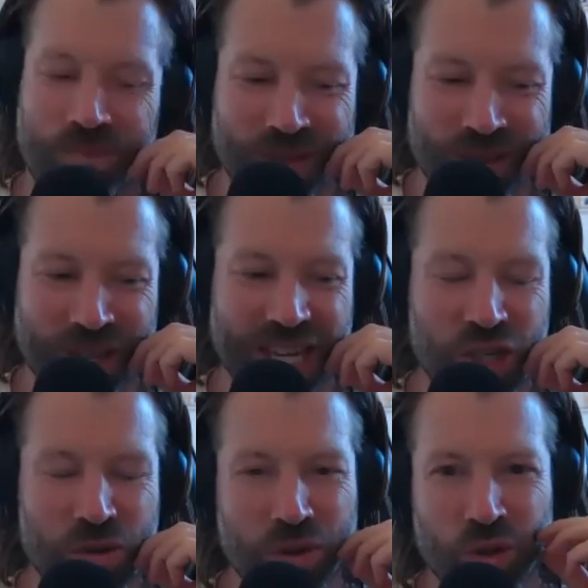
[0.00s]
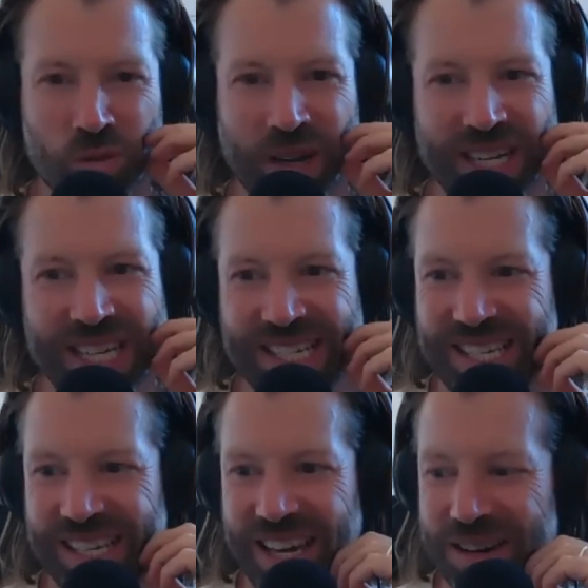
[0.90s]
no, that's super cool. But yes,
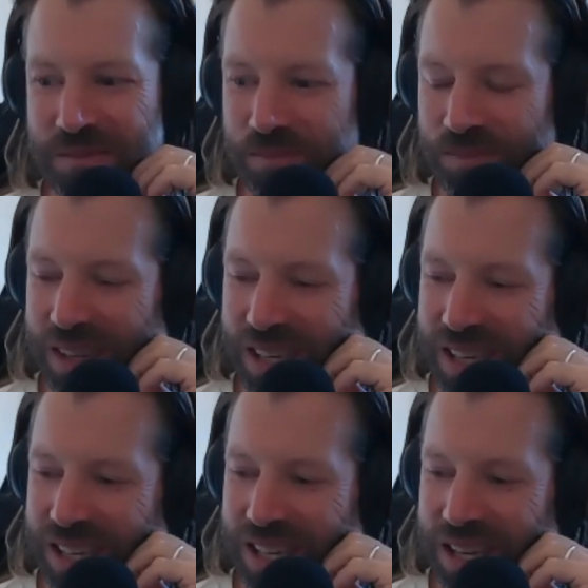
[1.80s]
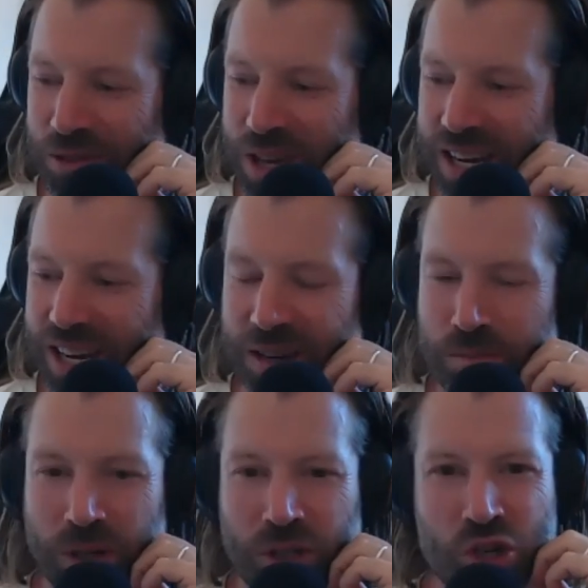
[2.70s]
he, um, if you had like
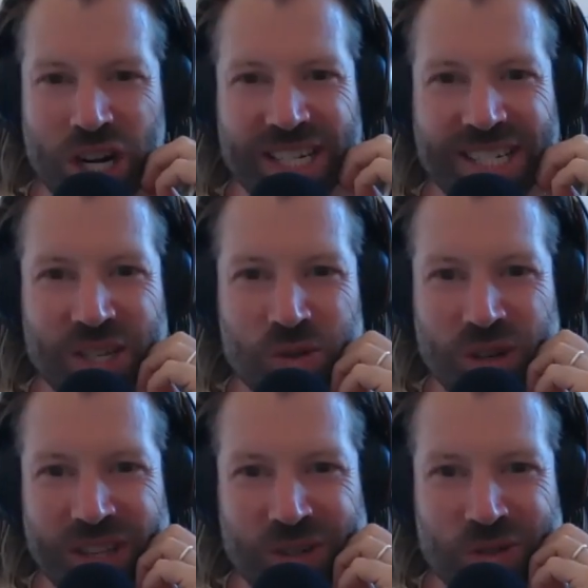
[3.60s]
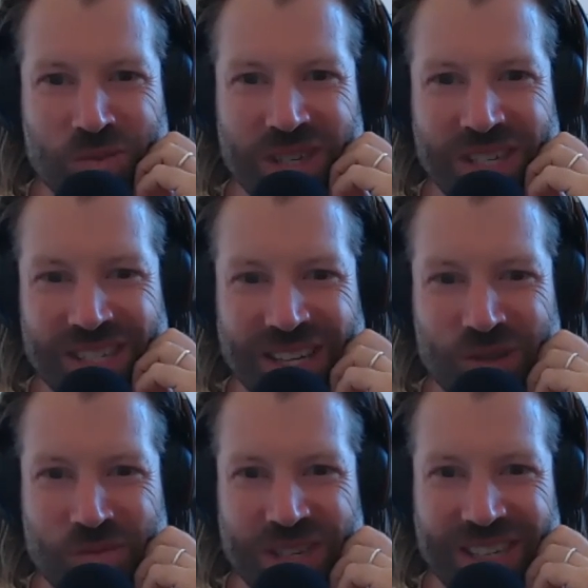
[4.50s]
milk trucks as well, that would be,
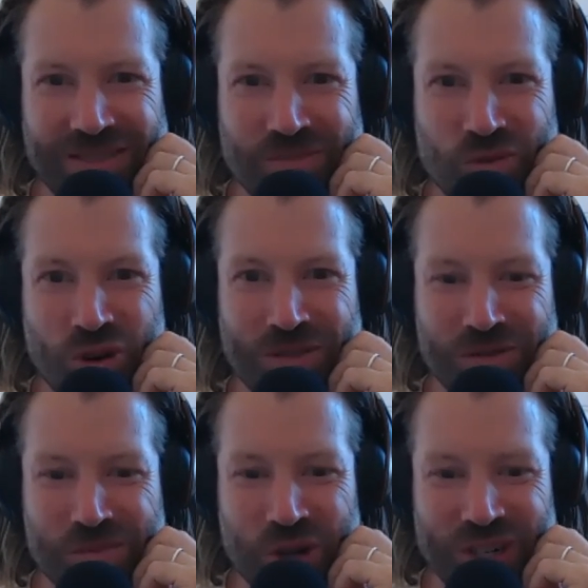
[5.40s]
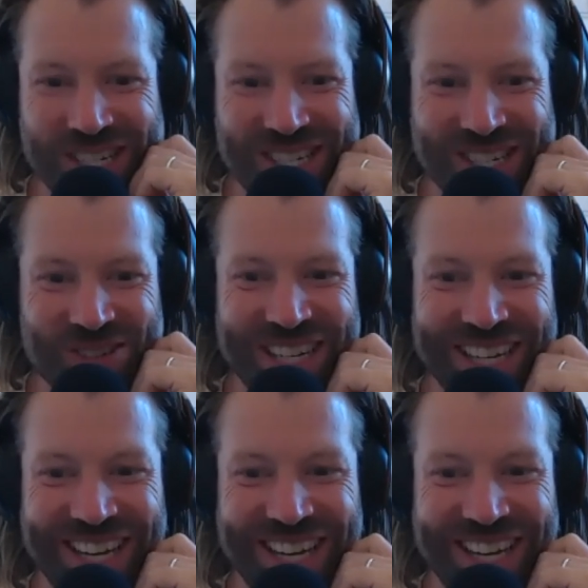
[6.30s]
that would be even more of a bonus. I swear.